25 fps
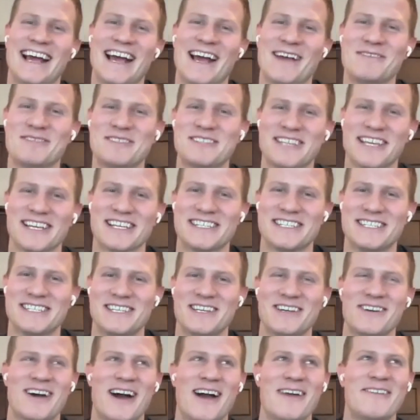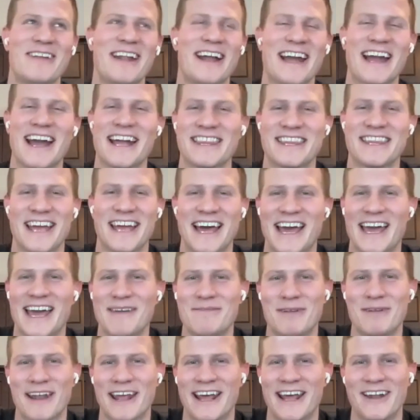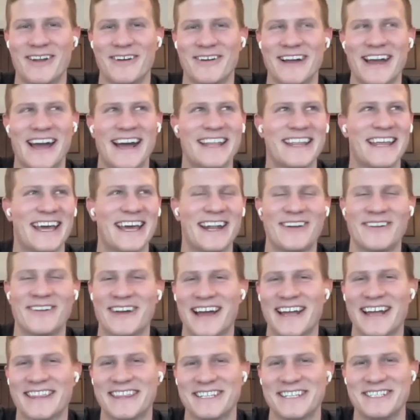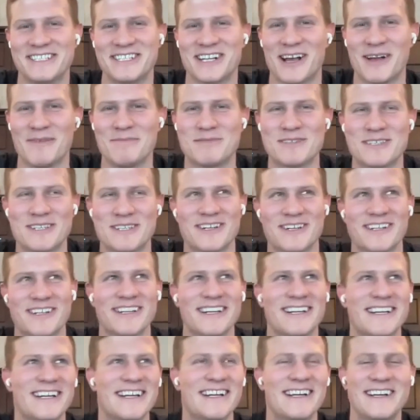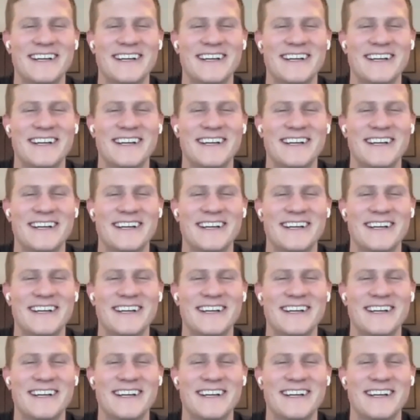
I'm 6'2". I mean, I got the height, but I don't got the jumps, or